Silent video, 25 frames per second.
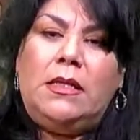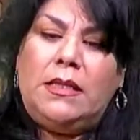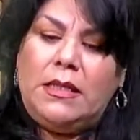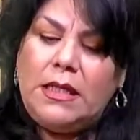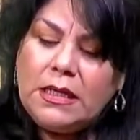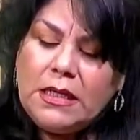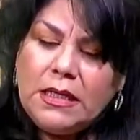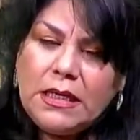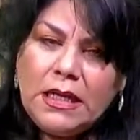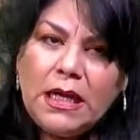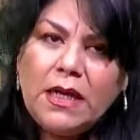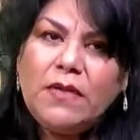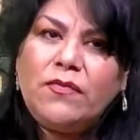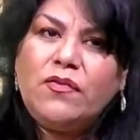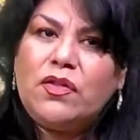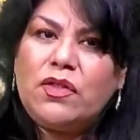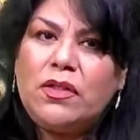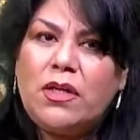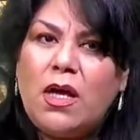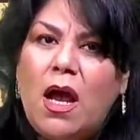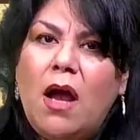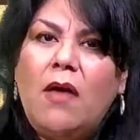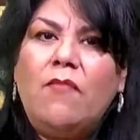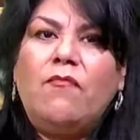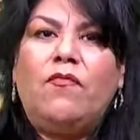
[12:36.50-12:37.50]
The gifts
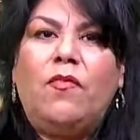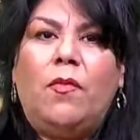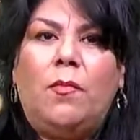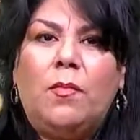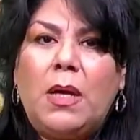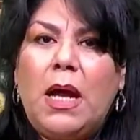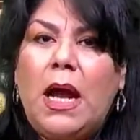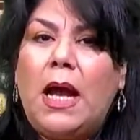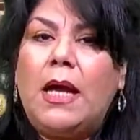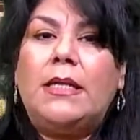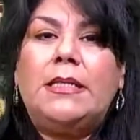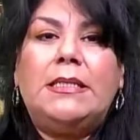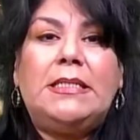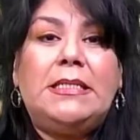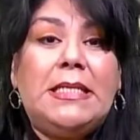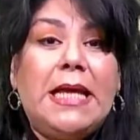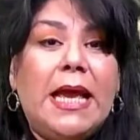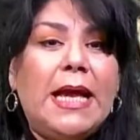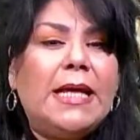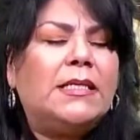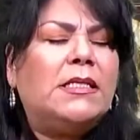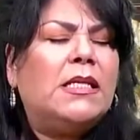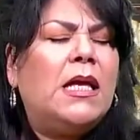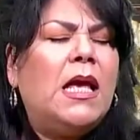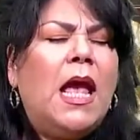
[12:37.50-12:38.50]
come from God.
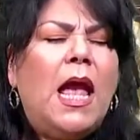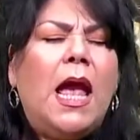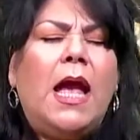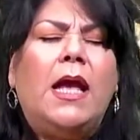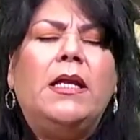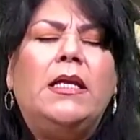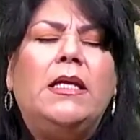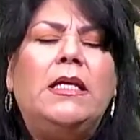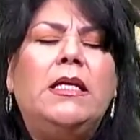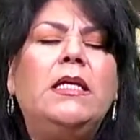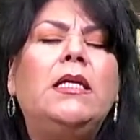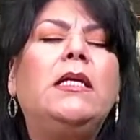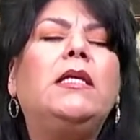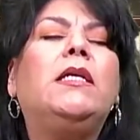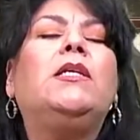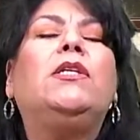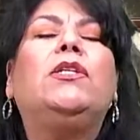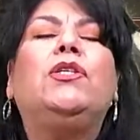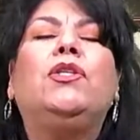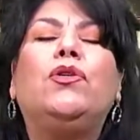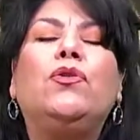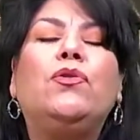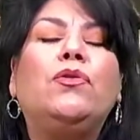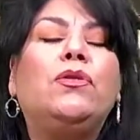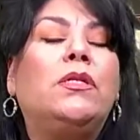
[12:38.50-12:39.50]
Yes, and he
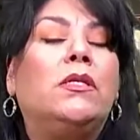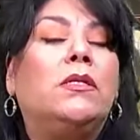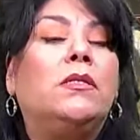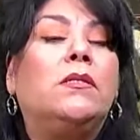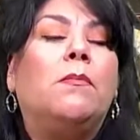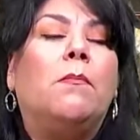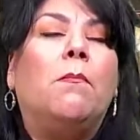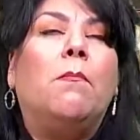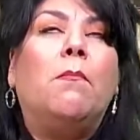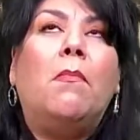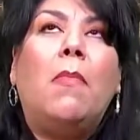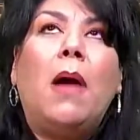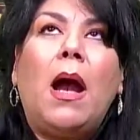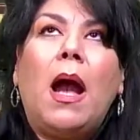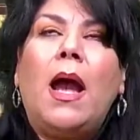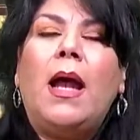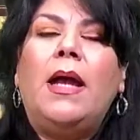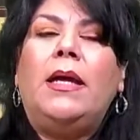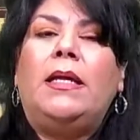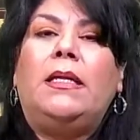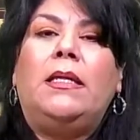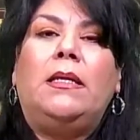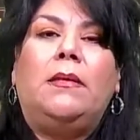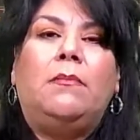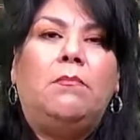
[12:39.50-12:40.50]
uses
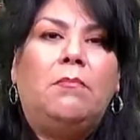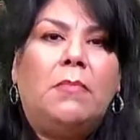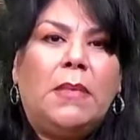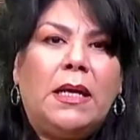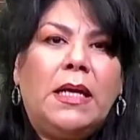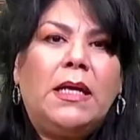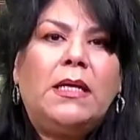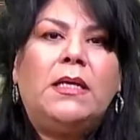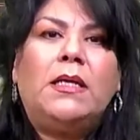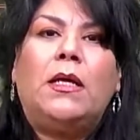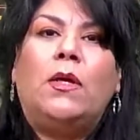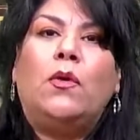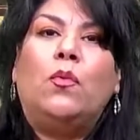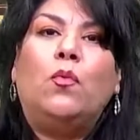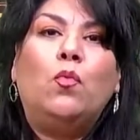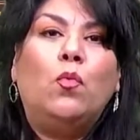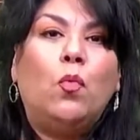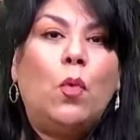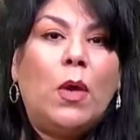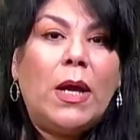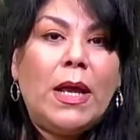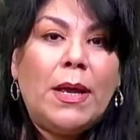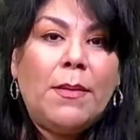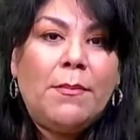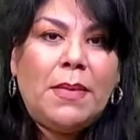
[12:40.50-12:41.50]
mighty men and
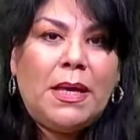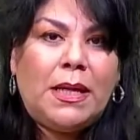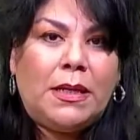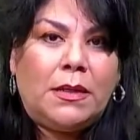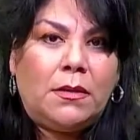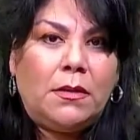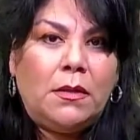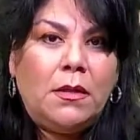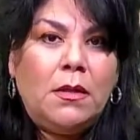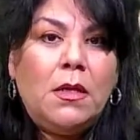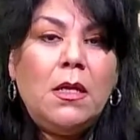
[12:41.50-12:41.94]
women.